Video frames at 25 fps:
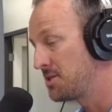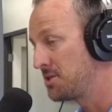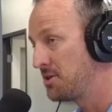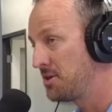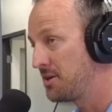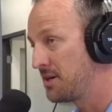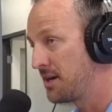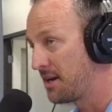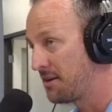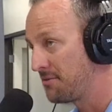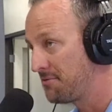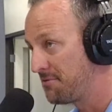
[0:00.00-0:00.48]
So
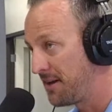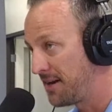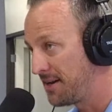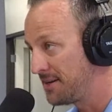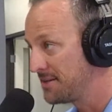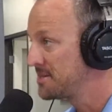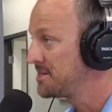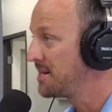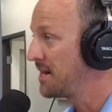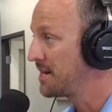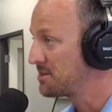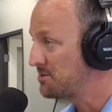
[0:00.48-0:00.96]
you got to
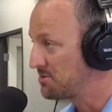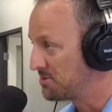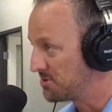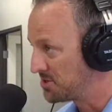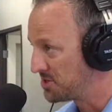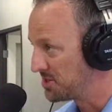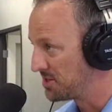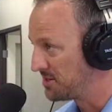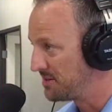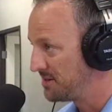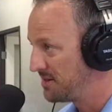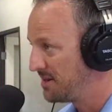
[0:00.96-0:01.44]
file a tax
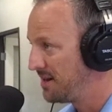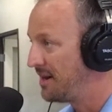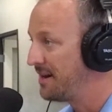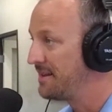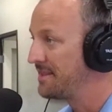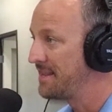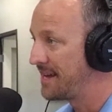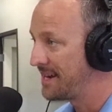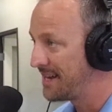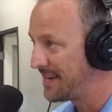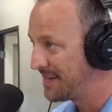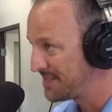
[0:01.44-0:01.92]
return
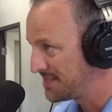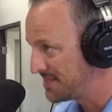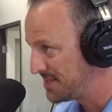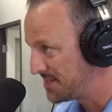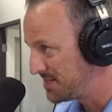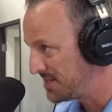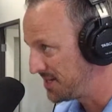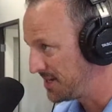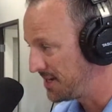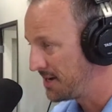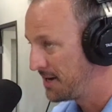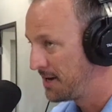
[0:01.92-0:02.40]
on that
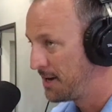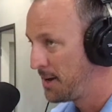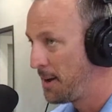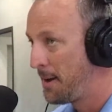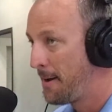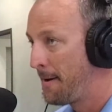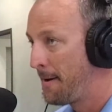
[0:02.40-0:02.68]
entity.